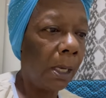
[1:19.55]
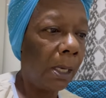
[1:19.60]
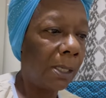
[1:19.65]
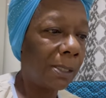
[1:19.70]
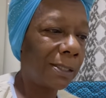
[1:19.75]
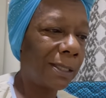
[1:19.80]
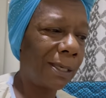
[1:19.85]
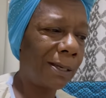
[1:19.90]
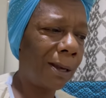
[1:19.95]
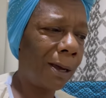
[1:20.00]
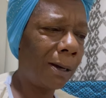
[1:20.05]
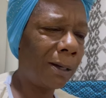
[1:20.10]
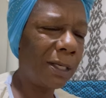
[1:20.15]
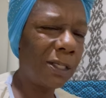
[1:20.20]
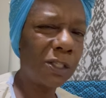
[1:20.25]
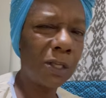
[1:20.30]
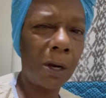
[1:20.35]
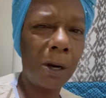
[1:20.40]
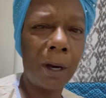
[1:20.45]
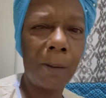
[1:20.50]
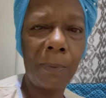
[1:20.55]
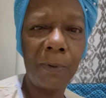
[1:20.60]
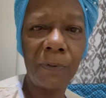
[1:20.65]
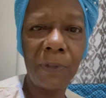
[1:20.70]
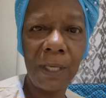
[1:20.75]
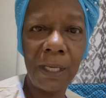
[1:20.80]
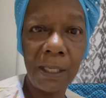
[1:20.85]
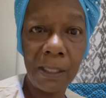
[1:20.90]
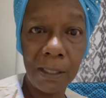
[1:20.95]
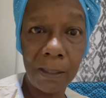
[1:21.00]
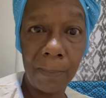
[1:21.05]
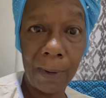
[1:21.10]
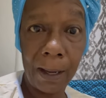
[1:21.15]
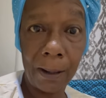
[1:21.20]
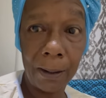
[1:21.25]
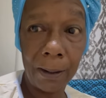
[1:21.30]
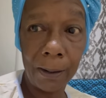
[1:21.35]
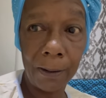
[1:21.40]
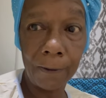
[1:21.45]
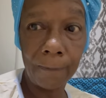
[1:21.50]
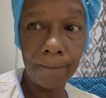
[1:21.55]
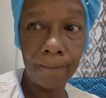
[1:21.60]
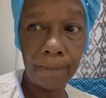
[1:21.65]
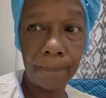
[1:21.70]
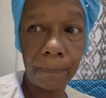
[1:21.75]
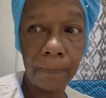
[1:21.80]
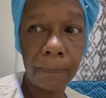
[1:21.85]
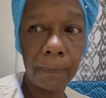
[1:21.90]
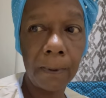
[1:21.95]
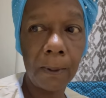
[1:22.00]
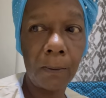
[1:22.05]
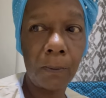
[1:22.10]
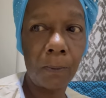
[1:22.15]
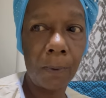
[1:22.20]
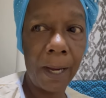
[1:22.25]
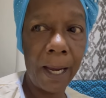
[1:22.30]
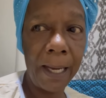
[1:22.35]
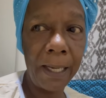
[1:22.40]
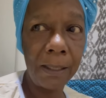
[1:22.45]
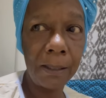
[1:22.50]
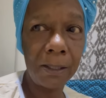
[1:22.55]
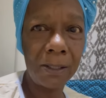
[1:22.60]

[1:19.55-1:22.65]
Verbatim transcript: saying all these horrible things about her, right?